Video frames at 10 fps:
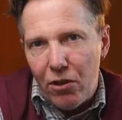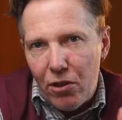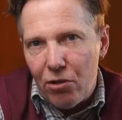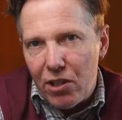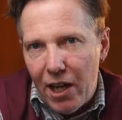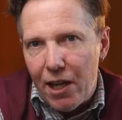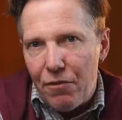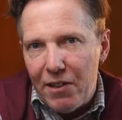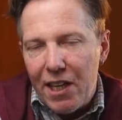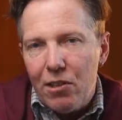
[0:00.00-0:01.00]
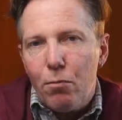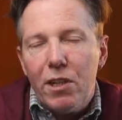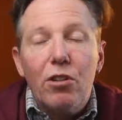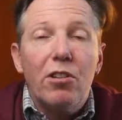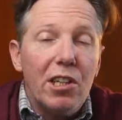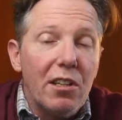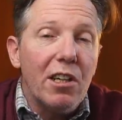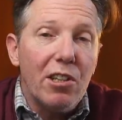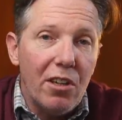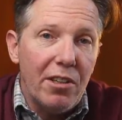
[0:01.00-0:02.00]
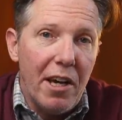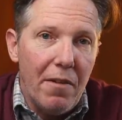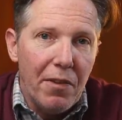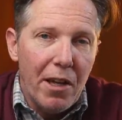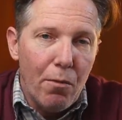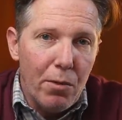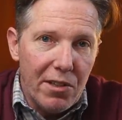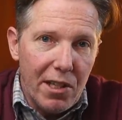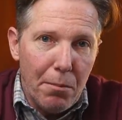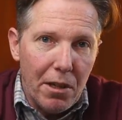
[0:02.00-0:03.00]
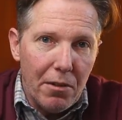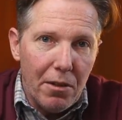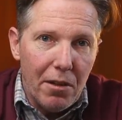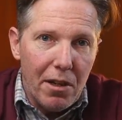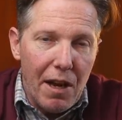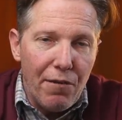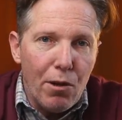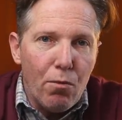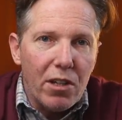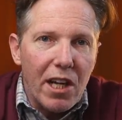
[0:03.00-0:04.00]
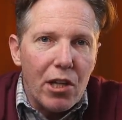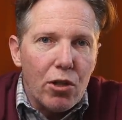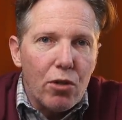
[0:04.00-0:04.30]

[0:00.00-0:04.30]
you know, those kind of things that we traditionally associate with summer. If you want a